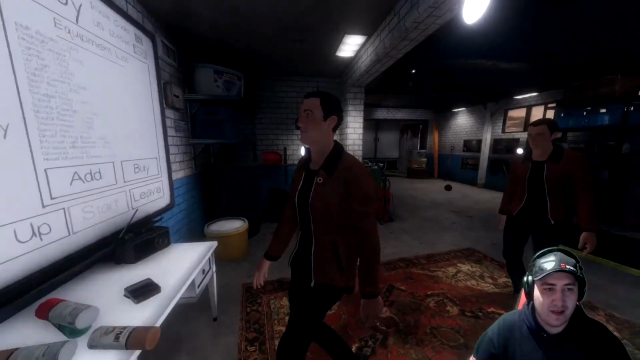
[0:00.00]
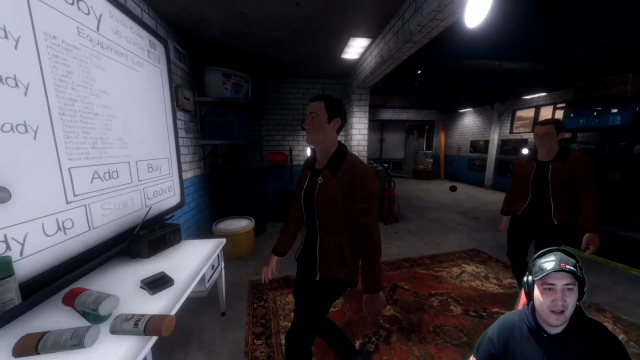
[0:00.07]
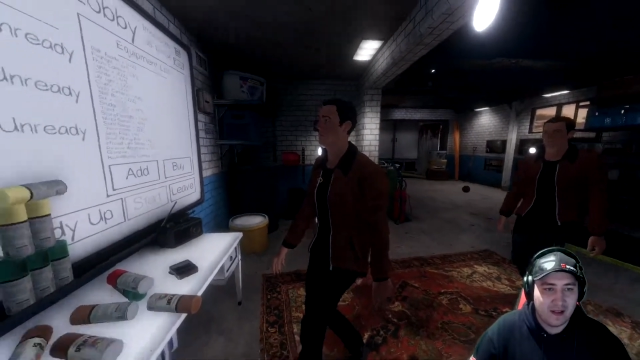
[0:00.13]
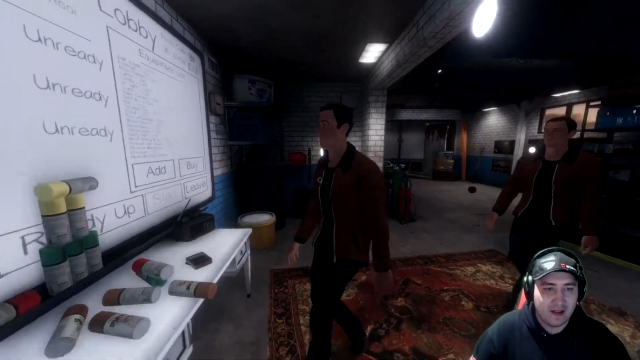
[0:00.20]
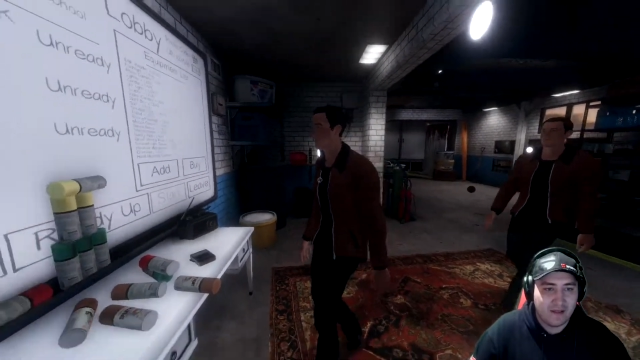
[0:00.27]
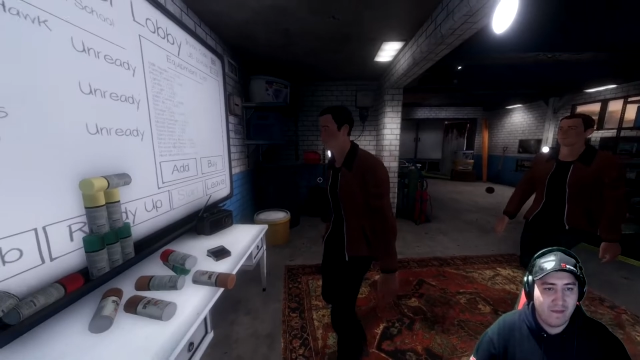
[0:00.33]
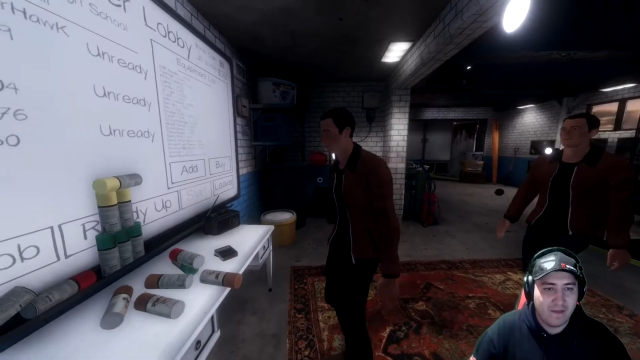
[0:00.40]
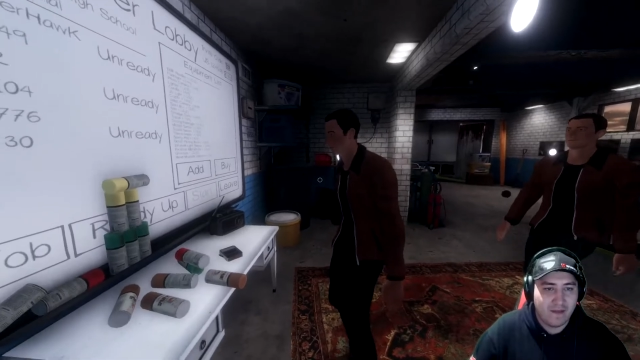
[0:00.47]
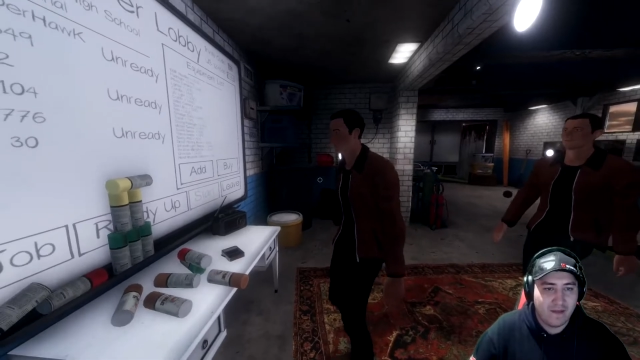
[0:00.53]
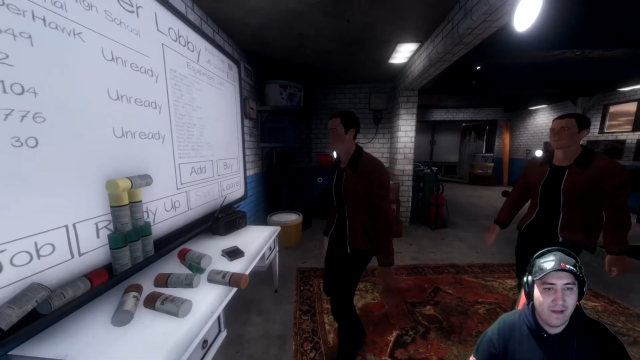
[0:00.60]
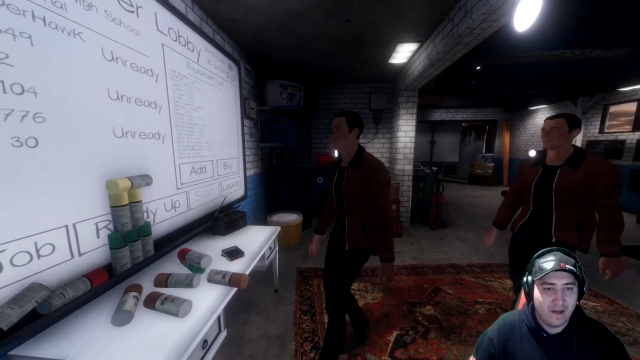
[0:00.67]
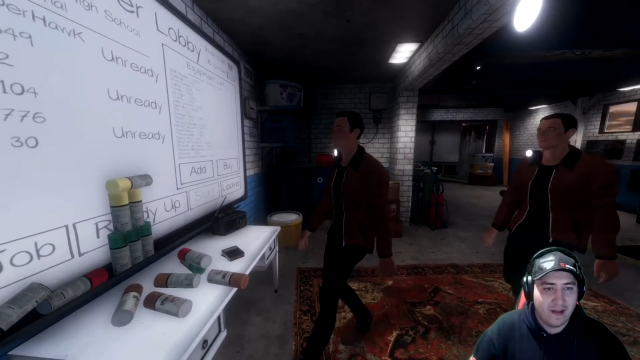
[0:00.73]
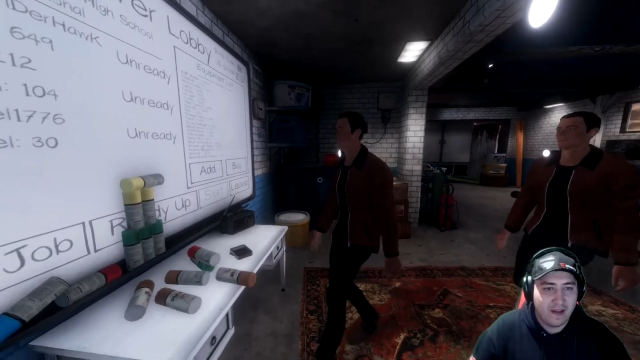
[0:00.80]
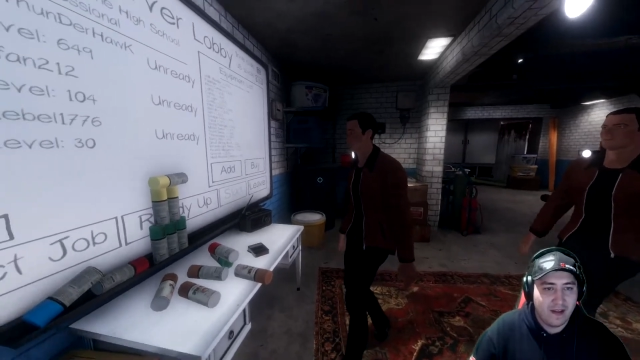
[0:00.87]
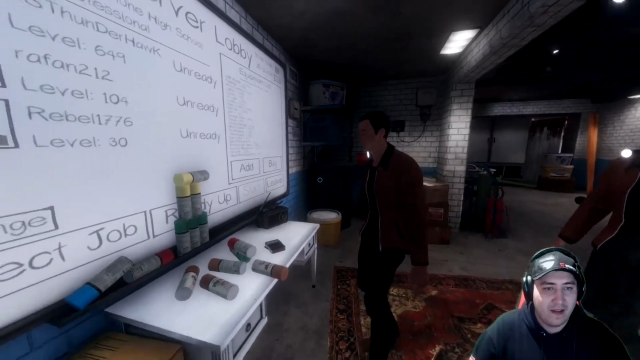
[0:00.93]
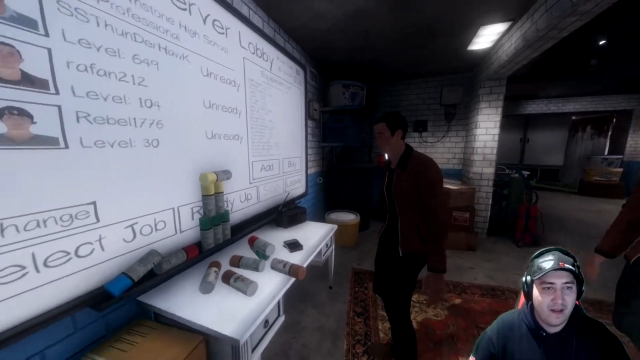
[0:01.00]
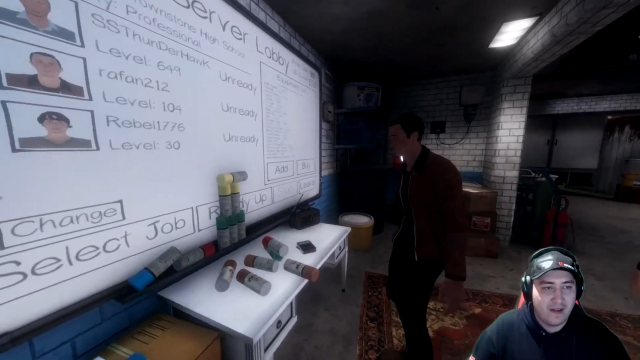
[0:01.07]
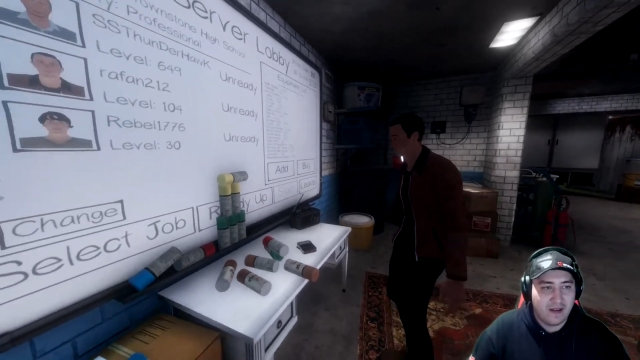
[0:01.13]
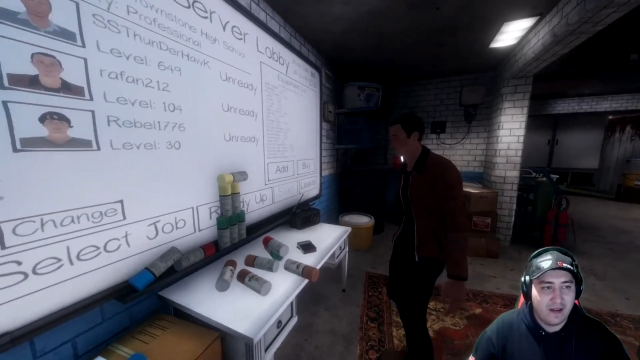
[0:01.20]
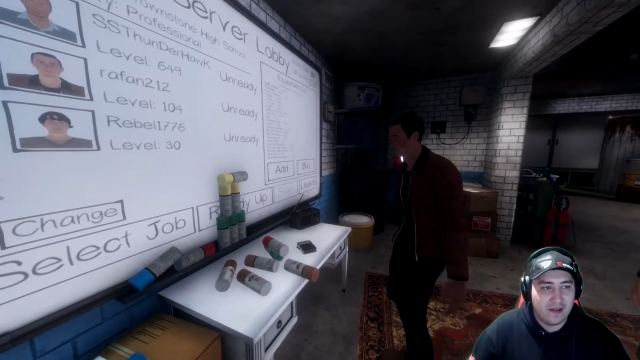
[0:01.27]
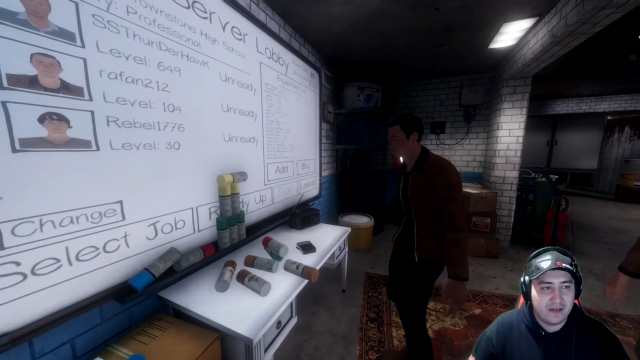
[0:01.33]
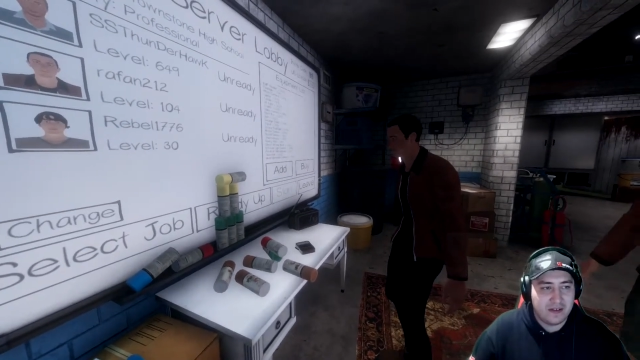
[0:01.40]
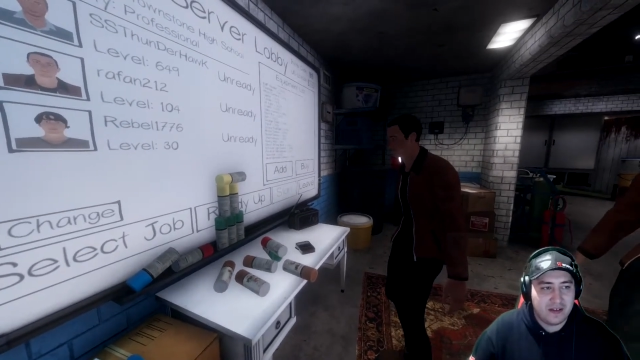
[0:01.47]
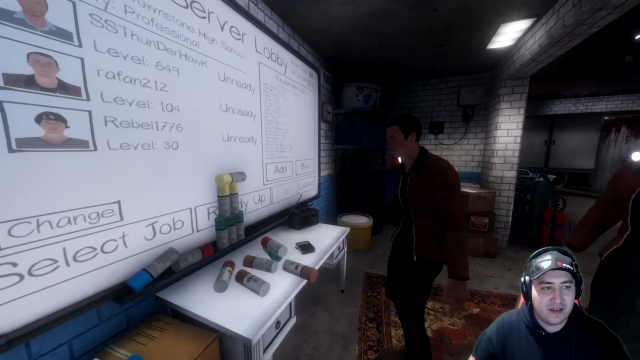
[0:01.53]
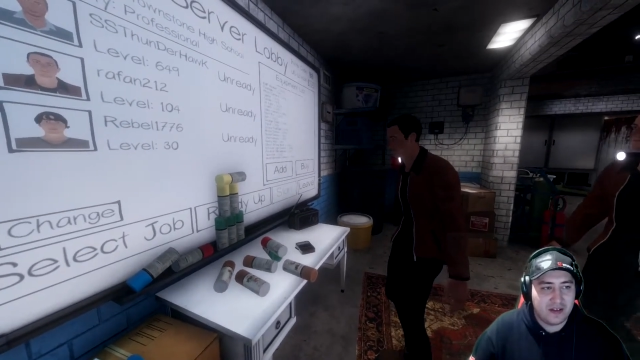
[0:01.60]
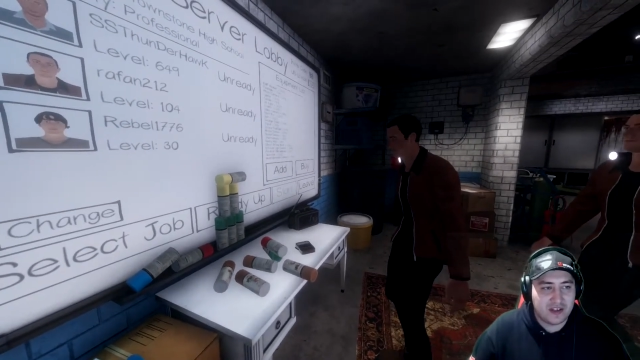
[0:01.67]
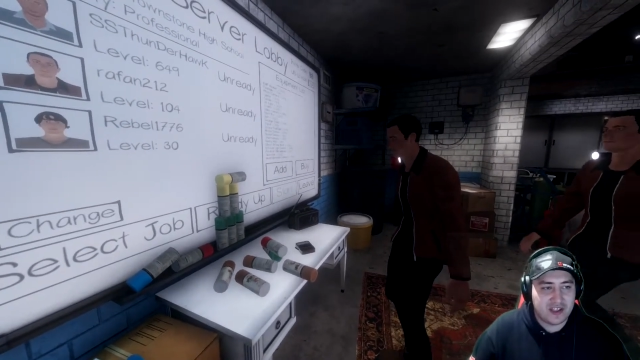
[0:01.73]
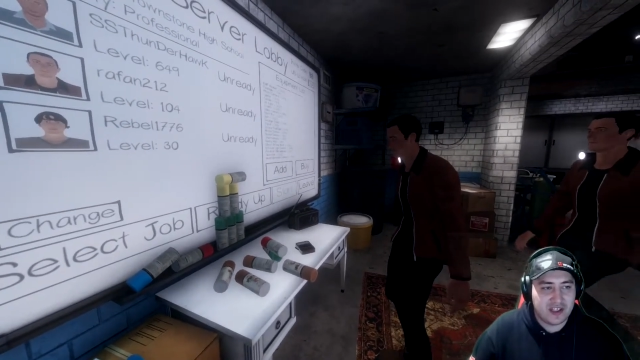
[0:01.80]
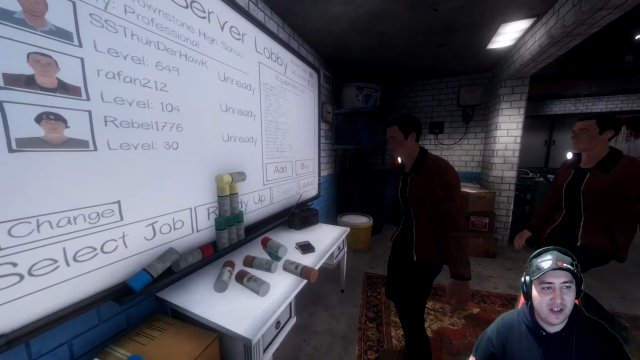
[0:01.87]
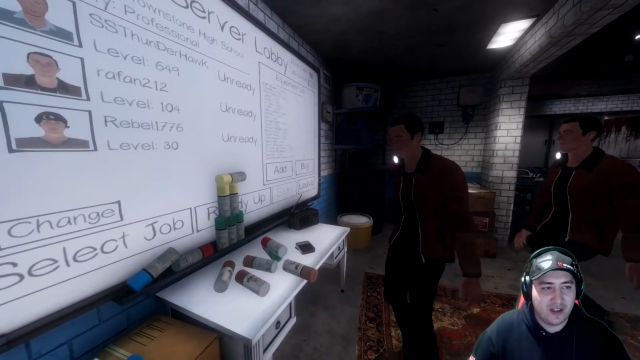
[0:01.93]
to tell you. I changed it. You're
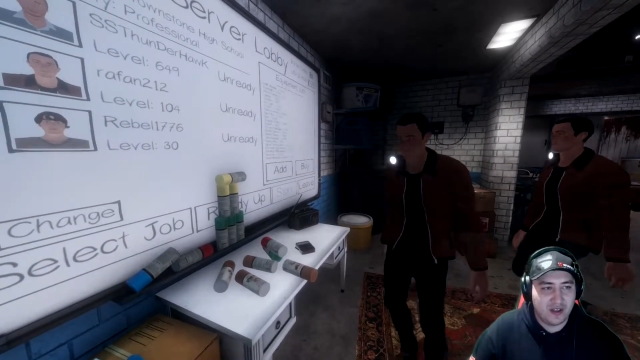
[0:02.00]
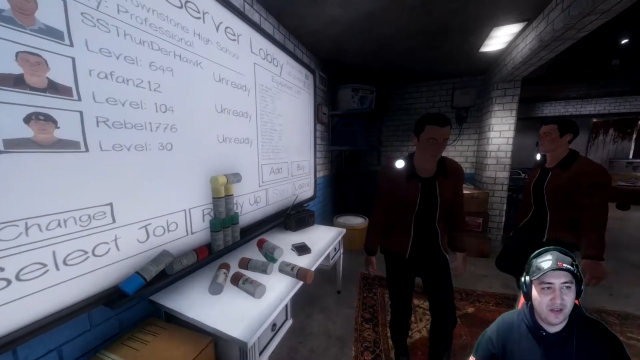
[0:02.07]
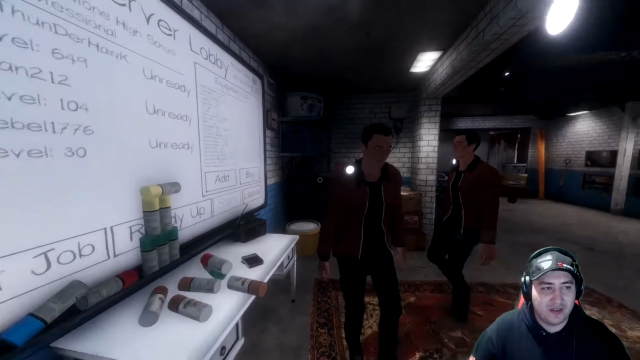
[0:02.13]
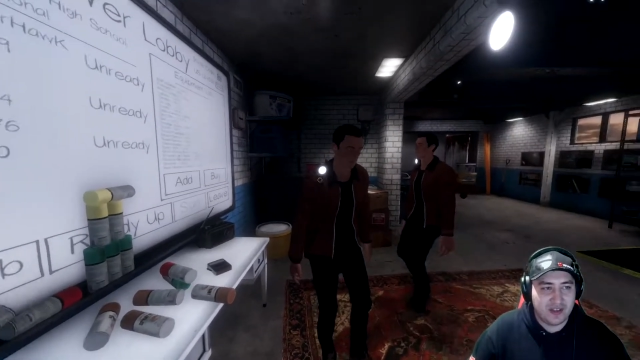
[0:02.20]
still the